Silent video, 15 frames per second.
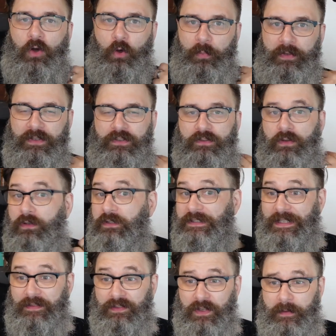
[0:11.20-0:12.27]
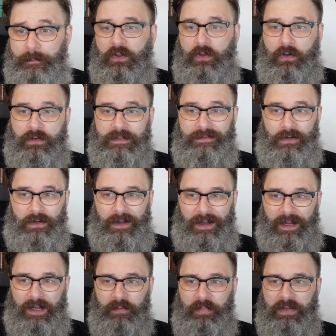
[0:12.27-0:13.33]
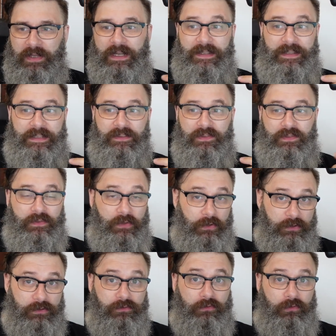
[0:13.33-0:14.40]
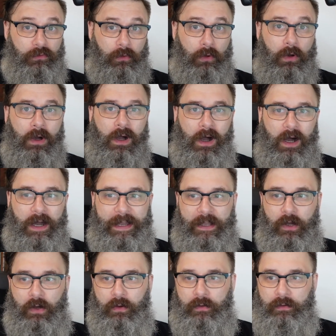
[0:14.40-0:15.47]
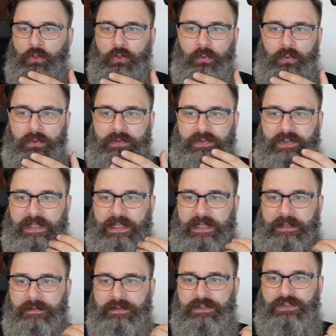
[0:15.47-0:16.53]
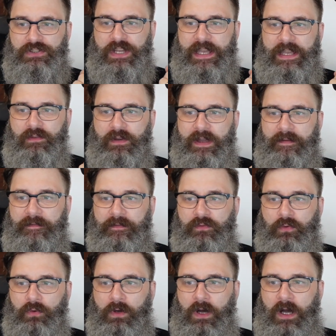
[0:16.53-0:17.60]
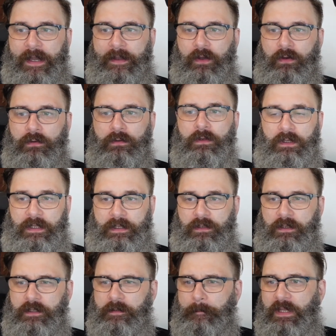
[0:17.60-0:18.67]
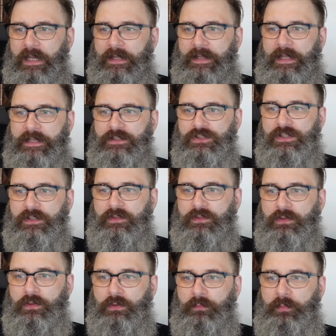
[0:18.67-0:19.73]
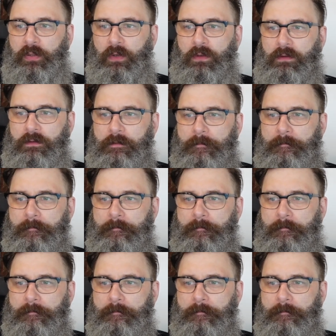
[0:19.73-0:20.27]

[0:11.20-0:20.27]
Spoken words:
Open your Docker Desktop, go to Docker Hub, and then search Draw.io. You will see the JGraph Draw.io. Click on it, and then just do pull,